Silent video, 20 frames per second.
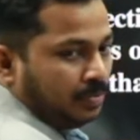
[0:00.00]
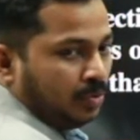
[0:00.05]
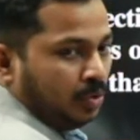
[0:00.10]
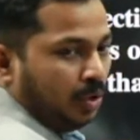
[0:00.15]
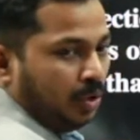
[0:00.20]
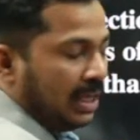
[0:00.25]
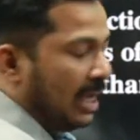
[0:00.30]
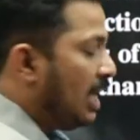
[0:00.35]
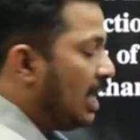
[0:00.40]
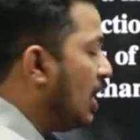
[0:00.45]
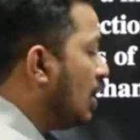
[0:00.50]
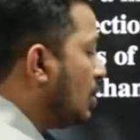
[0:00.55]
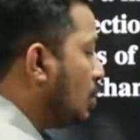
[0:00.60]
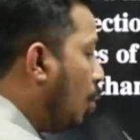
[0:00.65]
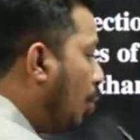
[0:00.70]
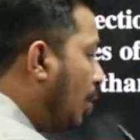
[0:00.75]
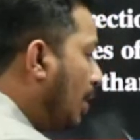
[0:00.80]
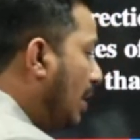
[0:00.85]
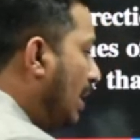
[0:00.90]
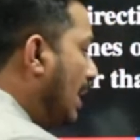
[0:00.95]
Okay, so
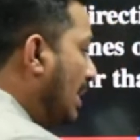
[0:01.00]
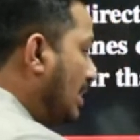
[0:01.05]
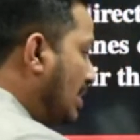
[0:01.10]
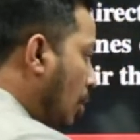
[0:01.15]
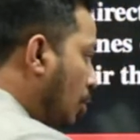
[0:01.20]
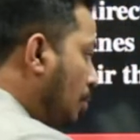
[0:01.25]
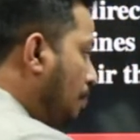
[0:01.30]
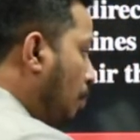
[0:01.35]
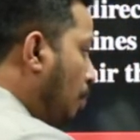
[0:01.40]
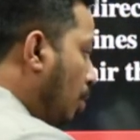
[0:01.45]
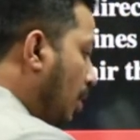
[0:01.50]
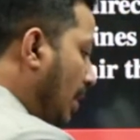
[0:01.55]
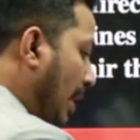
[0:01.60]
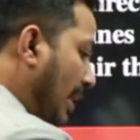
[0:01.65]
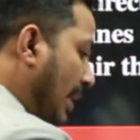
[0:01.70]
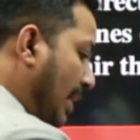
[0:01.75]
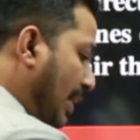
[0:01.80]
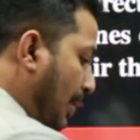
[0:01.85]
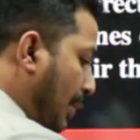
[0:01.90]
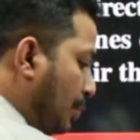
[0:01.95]
only south pole
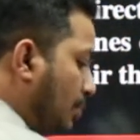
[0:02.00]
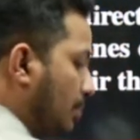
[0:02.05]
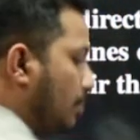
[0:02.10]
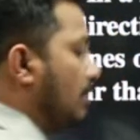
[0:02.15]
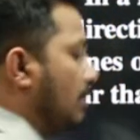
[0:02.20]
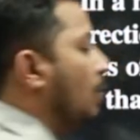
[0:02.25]
can induce